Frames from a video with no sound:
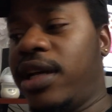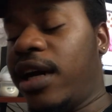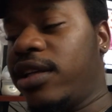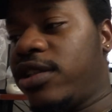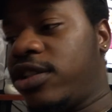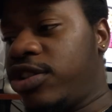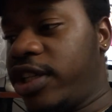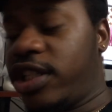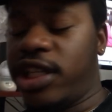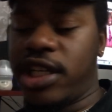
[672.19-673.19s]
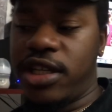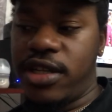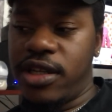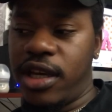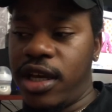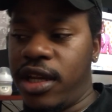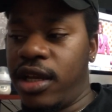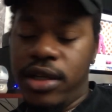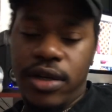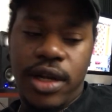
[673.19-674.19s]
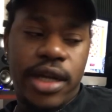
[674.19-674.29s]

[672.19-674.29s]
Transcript: He got three injections again, you know,